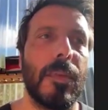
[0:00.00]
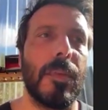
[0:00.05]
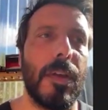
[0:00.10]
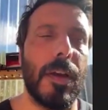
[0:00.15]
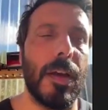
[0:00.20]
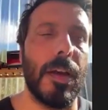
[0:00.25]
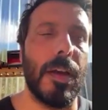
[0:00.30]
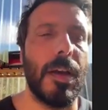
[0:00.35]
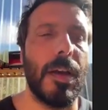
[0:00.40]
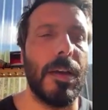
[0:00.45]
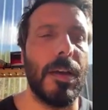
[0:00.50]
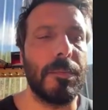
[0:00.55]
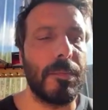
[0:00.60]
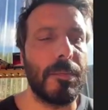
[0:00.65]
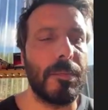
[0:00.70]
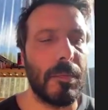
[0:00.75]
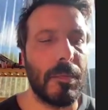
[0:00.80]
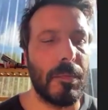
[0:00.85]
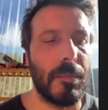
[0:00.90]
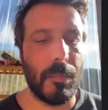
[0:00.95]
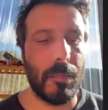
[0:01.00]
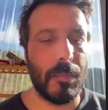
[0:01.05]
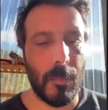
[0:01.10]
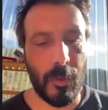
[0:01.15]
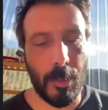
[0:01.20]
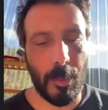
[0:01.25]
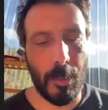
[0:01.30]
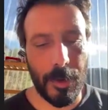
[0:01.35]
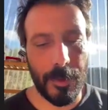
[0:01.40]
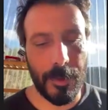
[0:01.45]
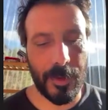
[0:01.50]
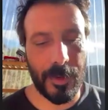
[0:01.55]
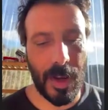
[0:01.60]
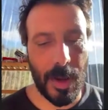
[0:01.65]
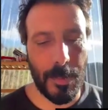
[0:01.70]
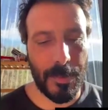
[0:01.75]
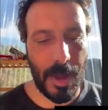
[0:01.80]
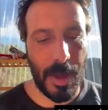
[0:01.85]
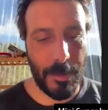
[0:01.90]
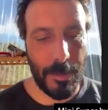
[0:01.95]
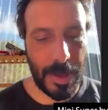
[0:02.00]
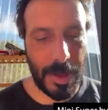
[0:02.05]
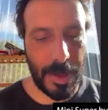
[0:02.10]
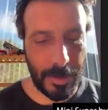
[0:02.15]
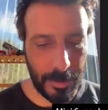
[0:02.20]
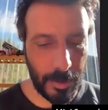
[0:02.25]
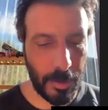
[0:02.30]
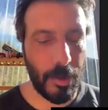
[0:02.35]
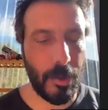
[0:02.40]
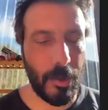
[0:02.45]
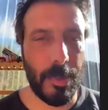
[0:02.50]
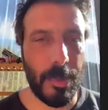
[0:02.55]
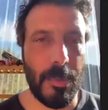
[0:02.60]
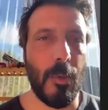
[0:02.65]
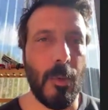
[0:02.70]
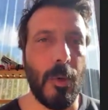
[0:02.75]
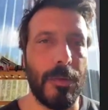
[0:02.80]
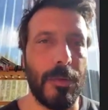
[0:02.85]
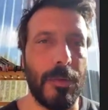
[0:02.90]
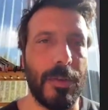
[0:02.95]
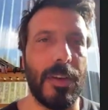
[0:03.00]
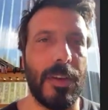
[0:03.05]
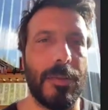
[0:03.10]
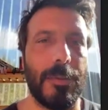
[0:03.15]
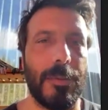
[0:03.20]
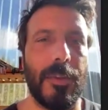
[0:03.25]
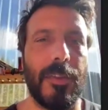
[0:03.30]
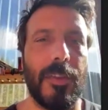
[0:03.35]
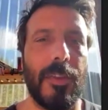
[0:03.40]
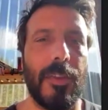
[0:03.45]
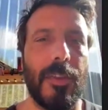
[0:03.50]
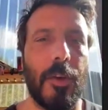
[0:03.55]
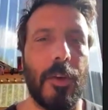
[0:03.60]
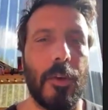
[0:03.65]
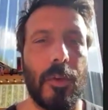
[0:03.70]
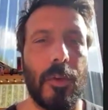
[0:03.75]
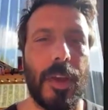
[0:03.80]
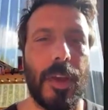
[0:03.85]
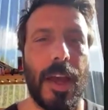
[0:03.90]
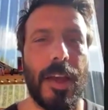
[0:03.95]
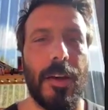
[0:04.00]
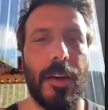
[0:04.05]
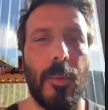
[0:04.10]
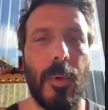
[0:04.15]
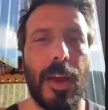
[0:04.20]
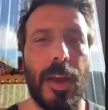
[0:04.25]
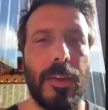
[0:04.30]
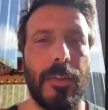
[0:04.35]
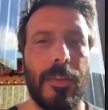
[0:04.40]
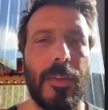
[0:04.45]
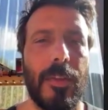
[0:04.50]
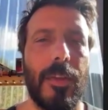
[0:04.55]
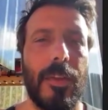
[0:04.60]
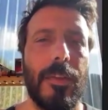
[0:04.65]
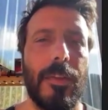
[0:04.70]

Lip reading: um, small step that makes a little bit more of a difference in those kind of ways.